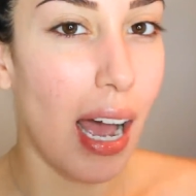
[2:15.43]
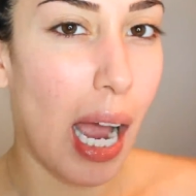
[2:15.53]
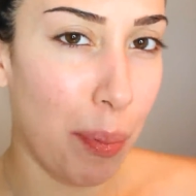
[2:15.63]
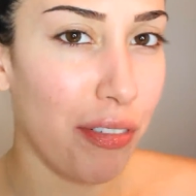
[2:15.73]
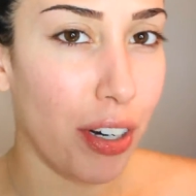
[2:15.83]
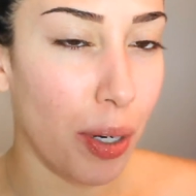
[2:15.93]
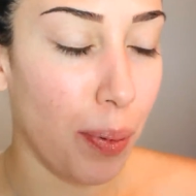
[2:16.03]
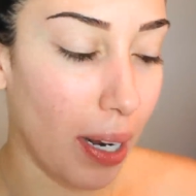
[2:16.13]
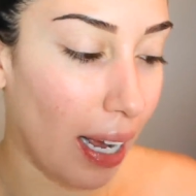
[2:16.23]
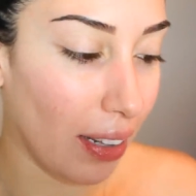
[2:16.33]
I prefer to
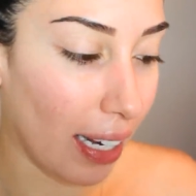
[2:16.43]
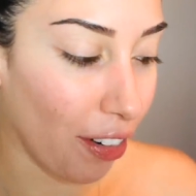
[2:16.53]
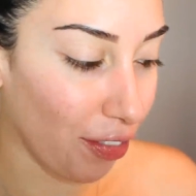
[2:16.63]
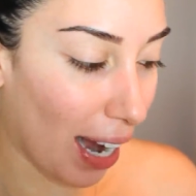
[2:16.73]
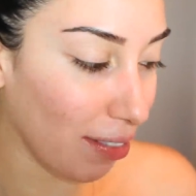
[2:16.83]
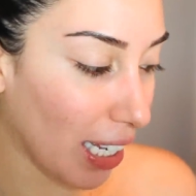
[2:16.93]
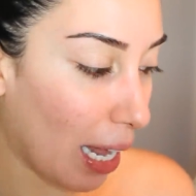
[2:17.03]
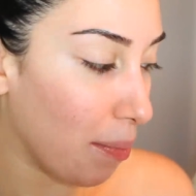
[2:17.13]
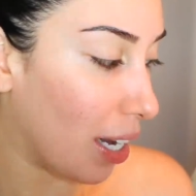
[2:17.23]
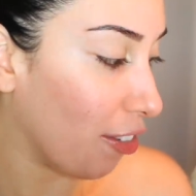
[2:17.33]
put on like a
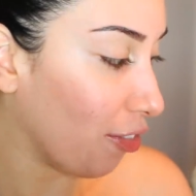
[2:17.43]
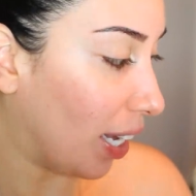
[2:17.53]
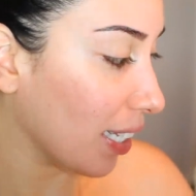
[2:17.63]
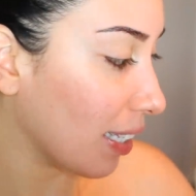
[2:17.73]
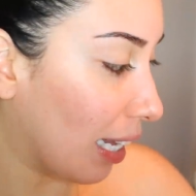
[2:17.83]
5-10 minute face.